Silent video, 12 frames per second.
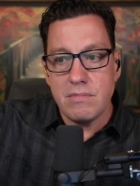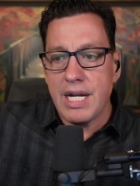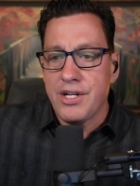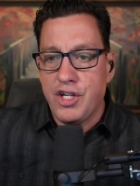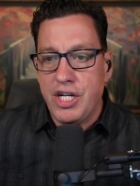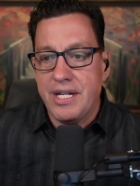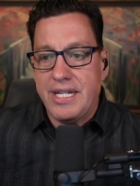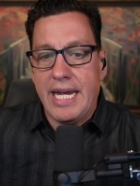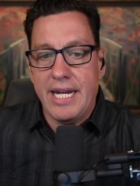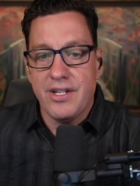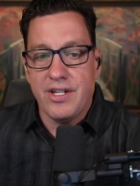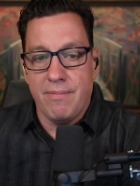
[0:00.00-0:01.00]
And she had
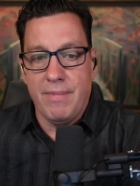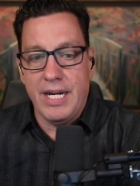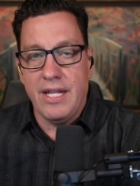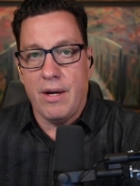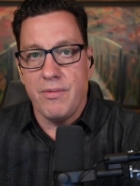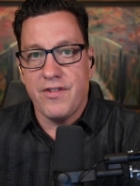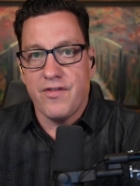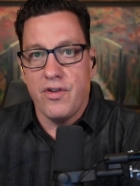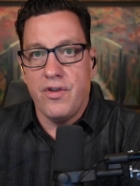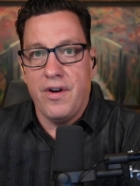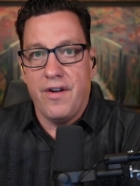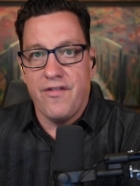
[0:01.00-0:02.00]
taken some money that was for
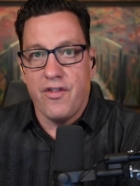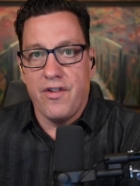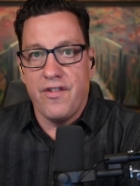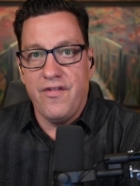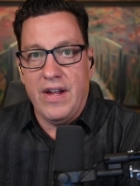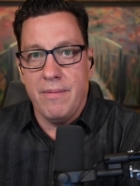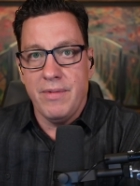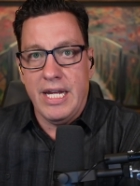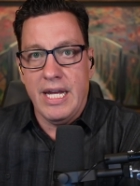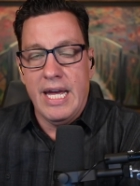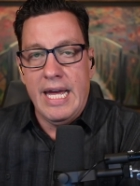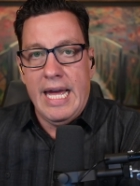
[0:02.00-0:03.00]
her and for her
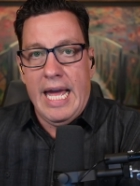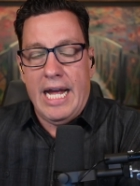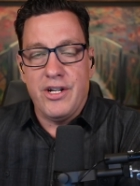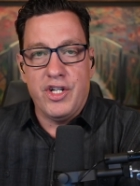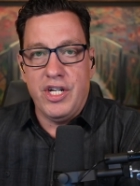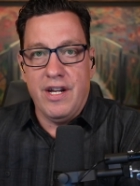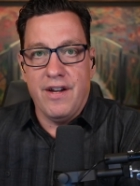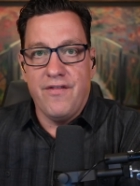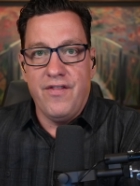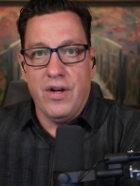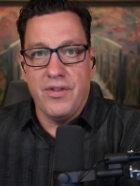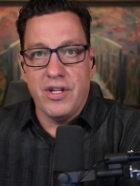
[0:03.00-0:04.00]
family. And she had
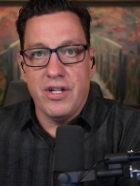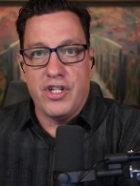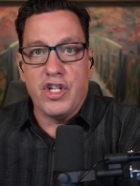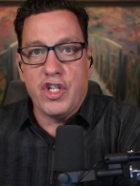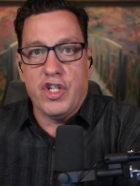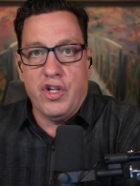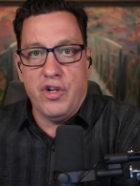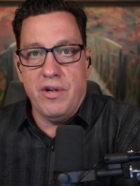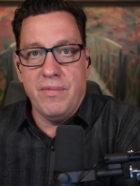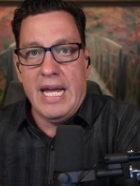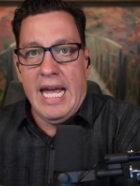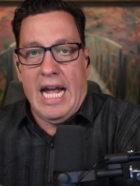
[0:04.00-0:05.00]
felt
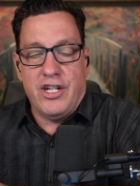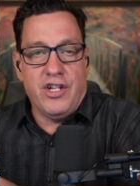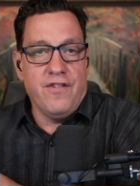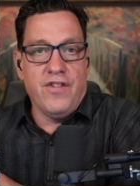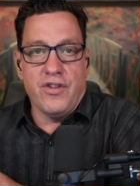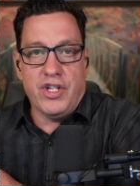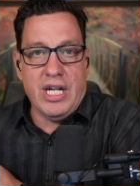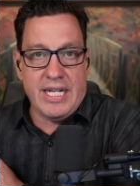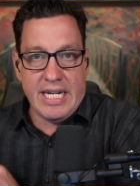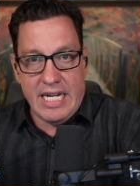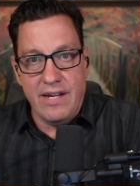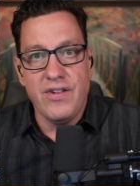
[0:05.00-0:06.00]
disturbed and she felt she had
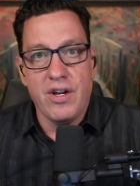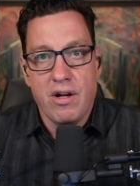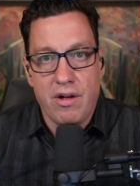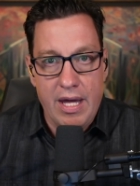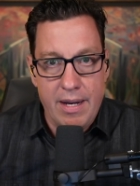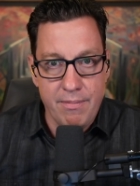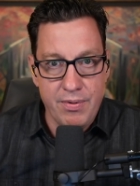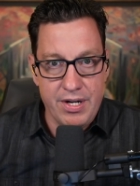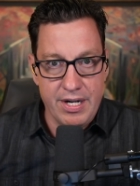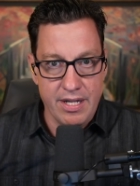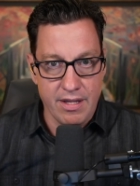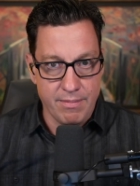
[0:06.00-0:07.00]
to give it all and put
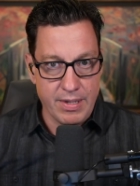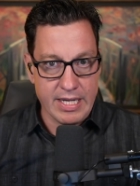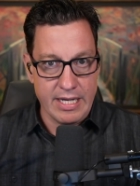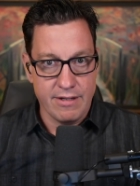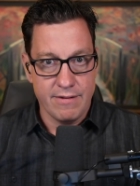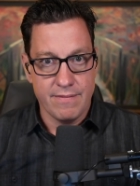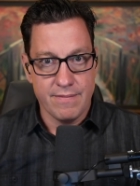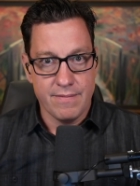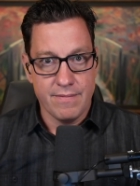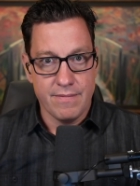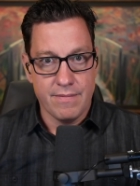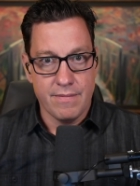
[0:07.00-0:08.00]
it in the bucket.
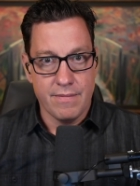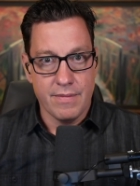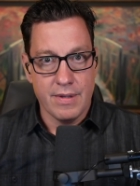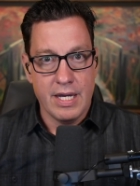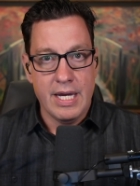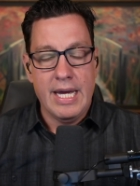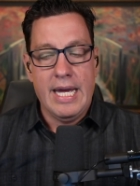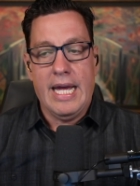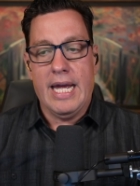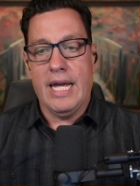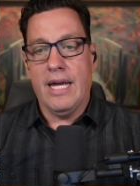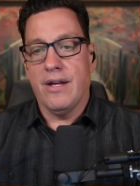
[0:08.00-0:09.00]

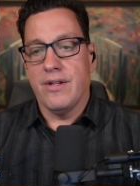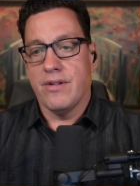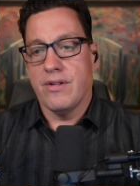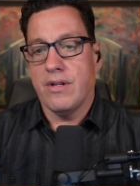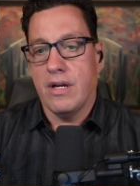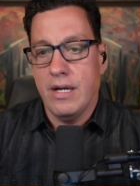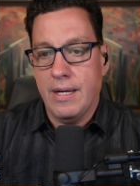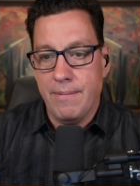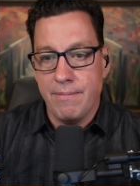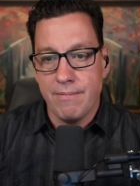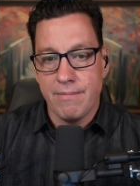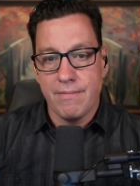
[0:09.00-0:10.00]
And
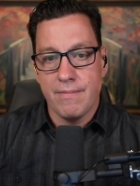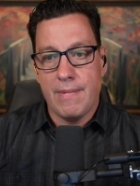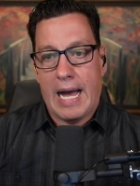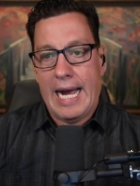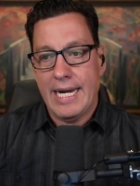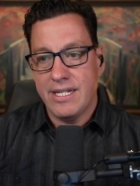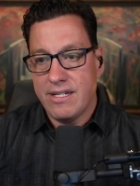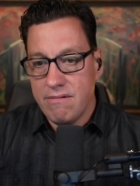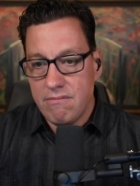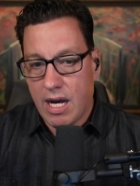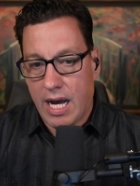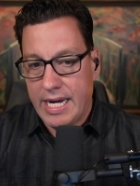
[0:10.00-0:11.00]
um, I
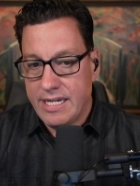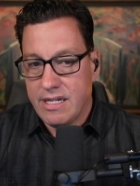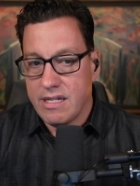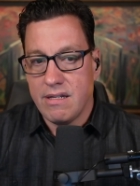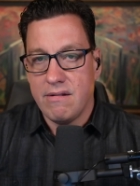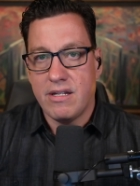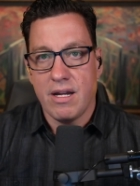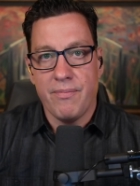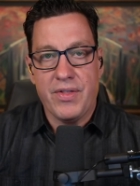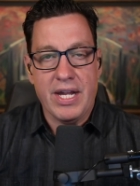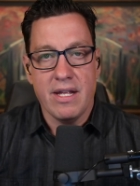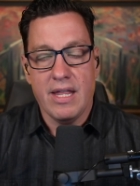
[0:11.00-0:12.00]
I did
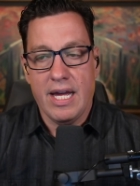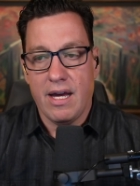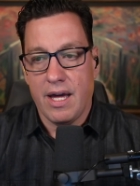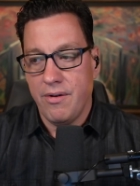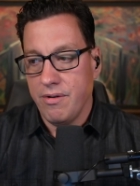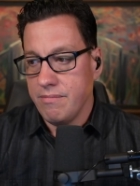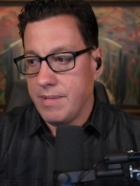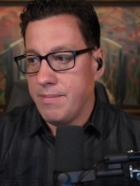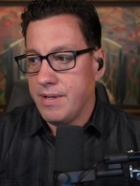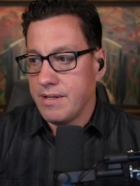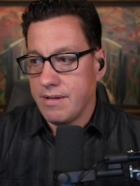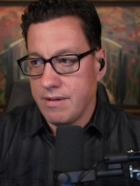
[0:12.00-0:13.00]
something that I don't know,
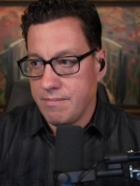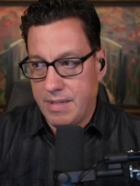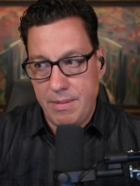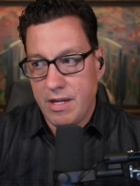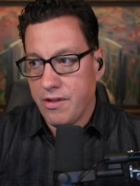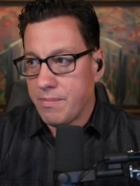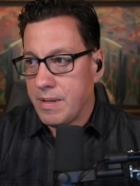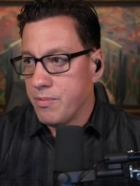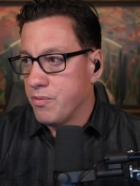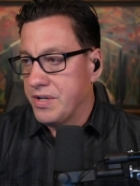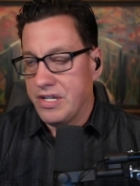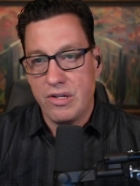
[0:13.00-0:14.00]
maybe maybe other
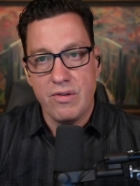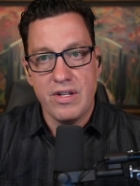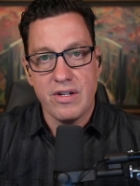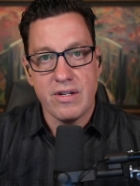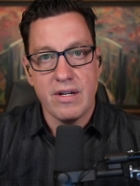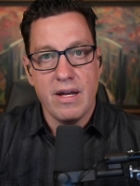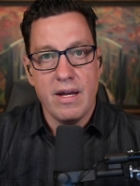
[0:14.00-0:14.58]
people wouldn't do this.